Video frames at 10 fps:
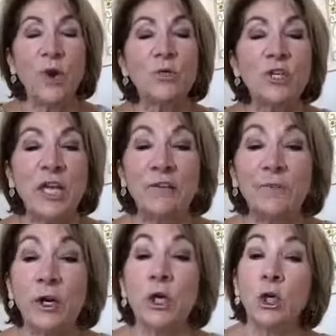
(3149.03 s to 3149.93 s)

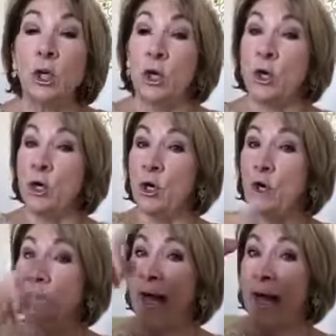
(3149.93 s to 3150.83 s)
Jennifer,
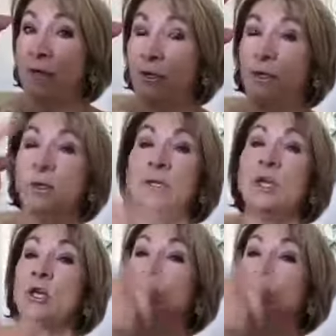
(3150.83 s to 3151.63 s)
go back, girl.